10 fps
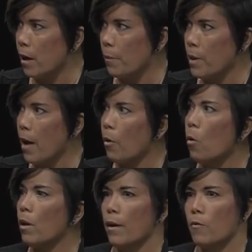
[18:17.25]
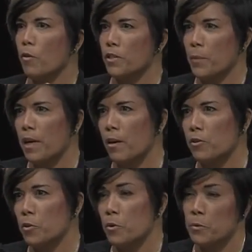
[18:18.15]
not a whole lot, of course, that we can go
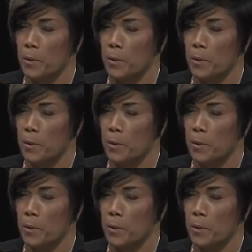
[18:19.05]
to because